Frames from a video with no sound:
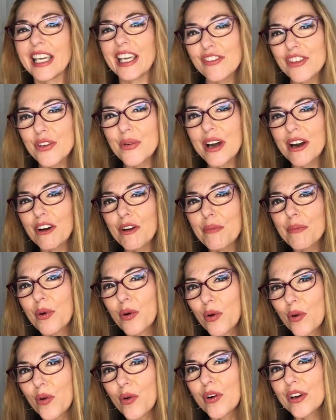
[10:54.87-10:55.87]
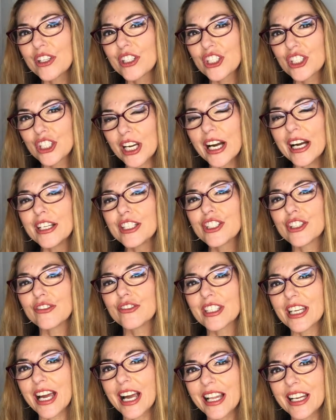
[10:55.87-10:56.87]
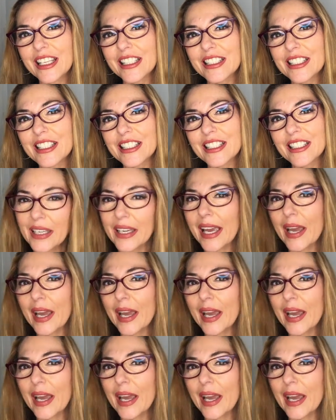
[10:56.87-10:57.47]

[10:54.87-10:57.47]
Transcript: If you are a poor judge of talent,